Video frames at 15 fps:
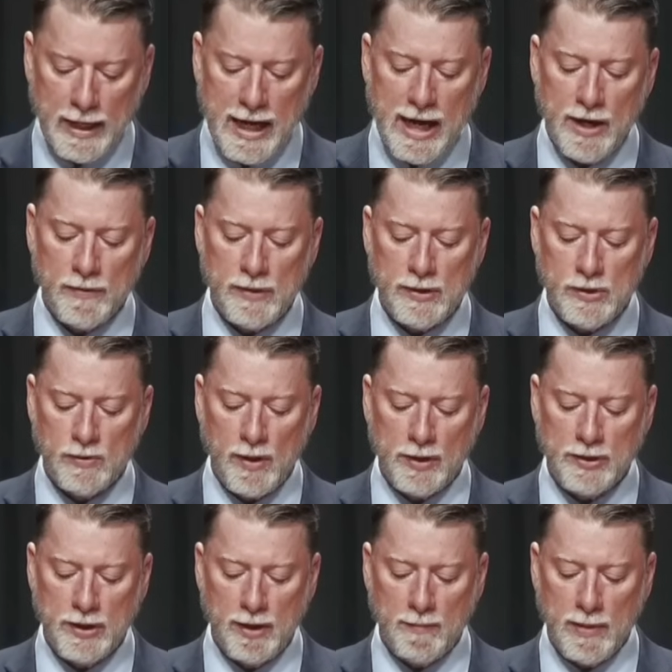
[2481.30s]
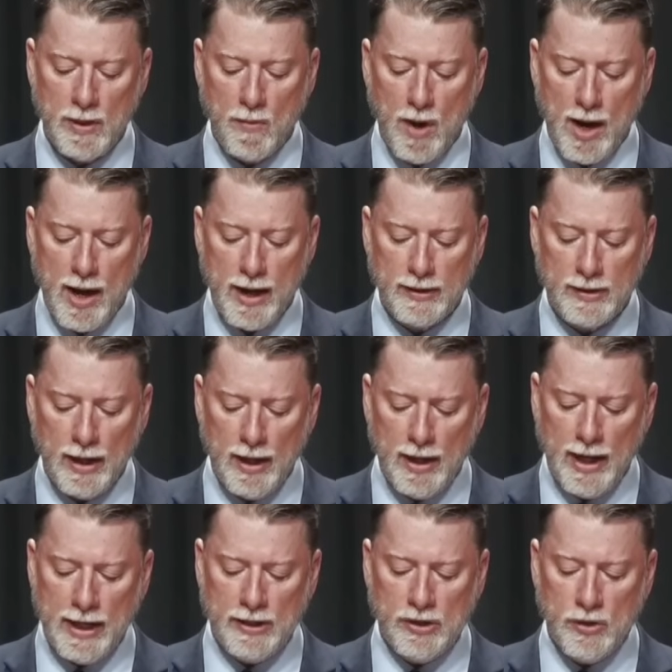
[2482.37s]
Hear instruction and be wise,
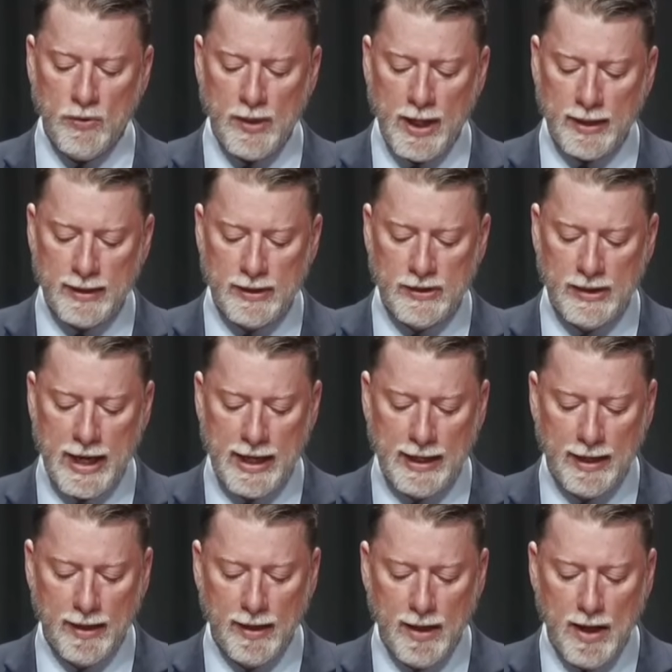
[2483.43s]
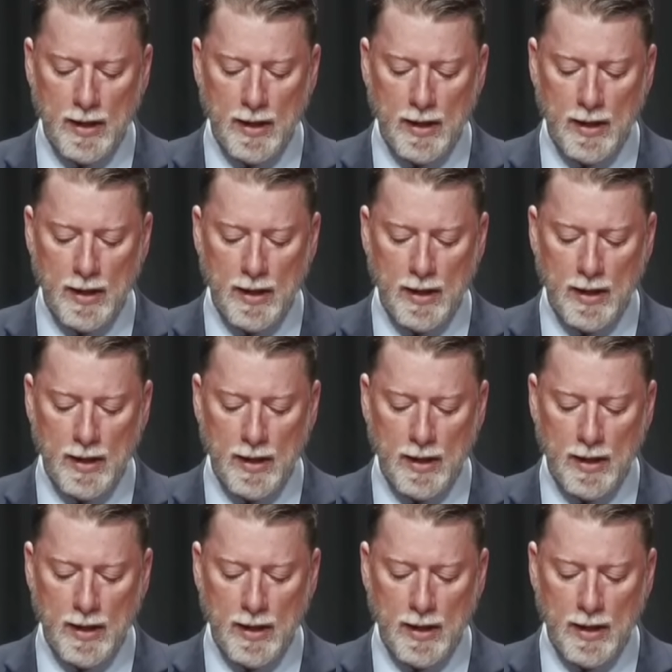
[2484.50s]
and do not disdain it.